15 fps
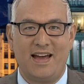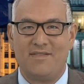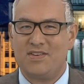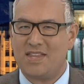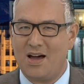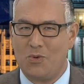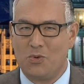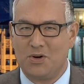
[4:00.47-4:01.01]

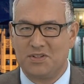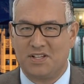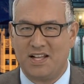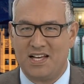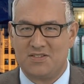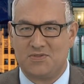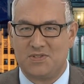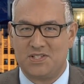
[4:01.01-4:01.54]
having that world
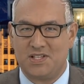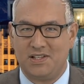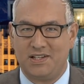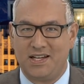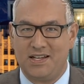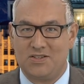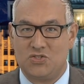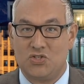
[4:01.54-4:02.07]
class
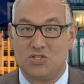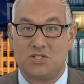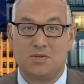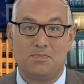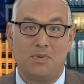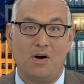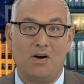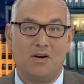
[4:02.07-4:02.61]
facility is just
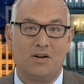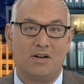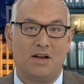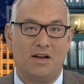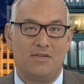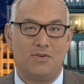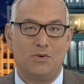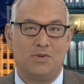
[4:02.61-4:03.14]
a part
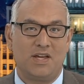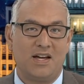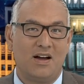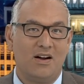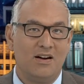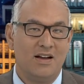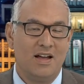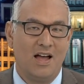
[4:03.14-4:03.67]
of who they
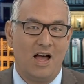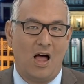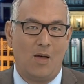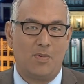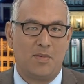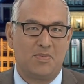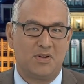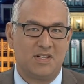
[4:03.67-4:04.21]
are.
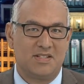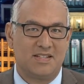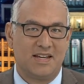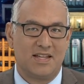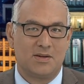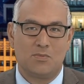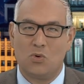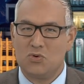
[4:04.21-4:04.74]
I'll be putting
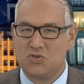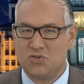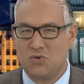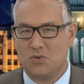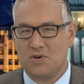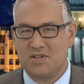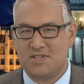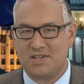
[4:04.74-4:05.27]
together more
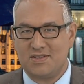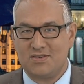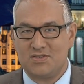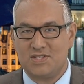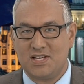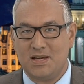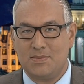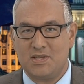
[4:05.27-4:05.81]
stories on
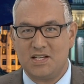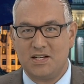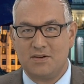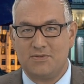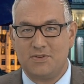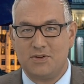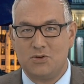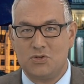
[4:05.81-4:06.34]
their team in the
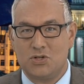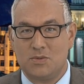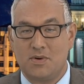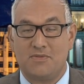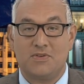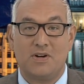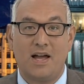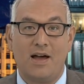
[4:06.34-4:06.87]
near future,
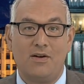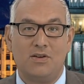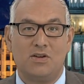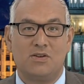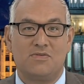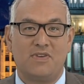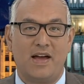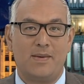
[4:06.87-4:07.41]
but for now,
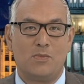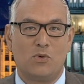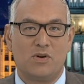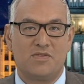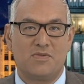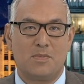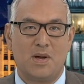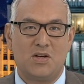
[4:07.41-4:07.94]
you can find more
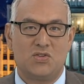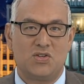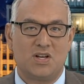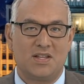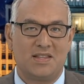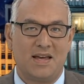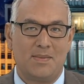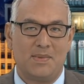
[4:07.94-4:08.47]
information
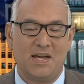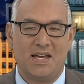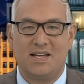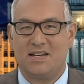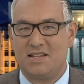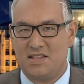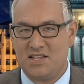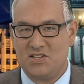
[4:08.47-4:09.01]
on them
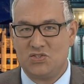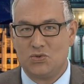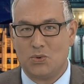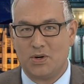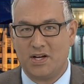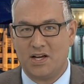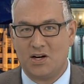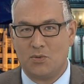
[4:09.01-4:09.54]
in this
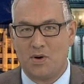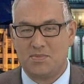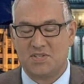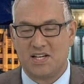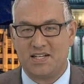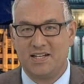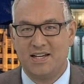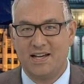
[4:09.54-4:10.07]
story on our
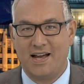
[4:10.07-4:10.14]
website,